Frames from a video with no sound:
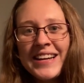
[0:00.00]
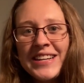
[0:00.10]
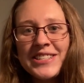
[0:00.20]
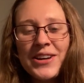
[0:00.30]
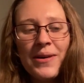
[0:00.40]

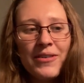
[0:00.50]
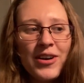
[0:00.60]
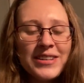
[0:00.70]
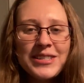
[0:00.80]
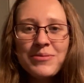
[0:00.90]
So I've
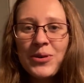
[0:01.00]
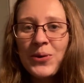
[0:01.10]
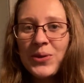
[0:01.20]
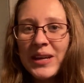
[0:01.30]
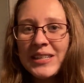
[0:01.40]
got some
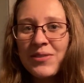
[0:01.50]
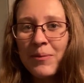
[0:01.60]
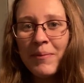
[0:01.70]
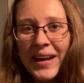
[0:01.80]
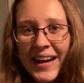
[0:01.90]
cool things for
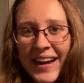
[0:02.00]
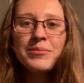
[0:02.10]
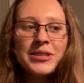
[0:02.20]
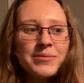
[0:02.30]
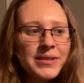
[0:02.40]
me,
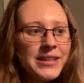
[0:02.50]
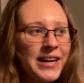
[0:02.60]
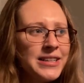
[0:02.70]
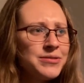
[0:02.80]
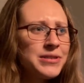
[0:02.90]
some
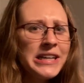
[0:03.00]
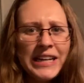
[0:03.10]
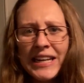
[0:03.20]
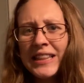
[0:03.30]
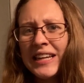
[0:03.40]
kind of
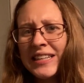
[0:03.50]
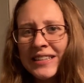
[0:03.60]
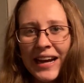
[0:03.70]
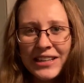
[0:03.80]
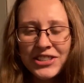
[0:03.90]
cleaning things,
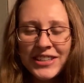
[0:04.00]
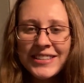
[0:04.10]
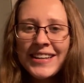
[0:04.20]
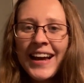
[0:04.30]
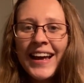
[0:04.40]
gadgets,